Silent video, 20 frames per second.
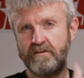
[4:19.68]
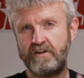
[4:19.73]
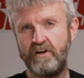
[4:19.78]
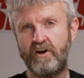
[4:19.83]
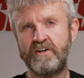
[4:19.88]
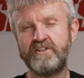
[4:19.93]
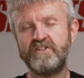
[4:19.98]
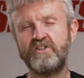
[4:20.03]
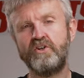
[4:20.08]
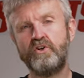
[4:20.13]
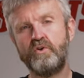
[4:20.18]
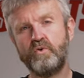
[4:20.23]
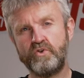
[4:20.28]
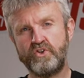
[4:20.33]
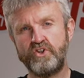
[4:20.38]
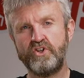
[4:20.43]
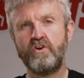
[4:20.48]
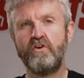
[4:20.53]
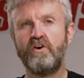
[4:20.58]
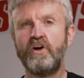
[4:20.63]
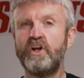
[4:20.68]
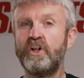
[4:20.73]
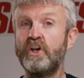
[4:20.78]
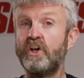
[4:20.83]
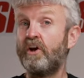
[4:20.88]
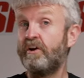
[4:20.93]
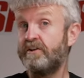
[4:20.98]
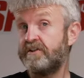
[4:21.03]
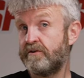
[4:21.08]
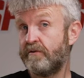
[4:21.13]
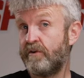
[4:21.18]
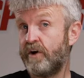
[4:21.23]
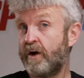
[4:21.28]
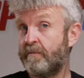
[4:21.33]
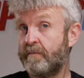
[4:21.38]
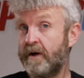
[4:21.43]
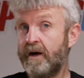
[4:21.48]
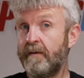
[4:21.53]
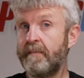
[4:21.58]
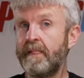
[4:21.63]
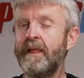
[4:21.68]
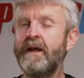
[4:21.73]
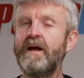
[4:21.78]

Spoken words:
lighter cordura and lighter armour.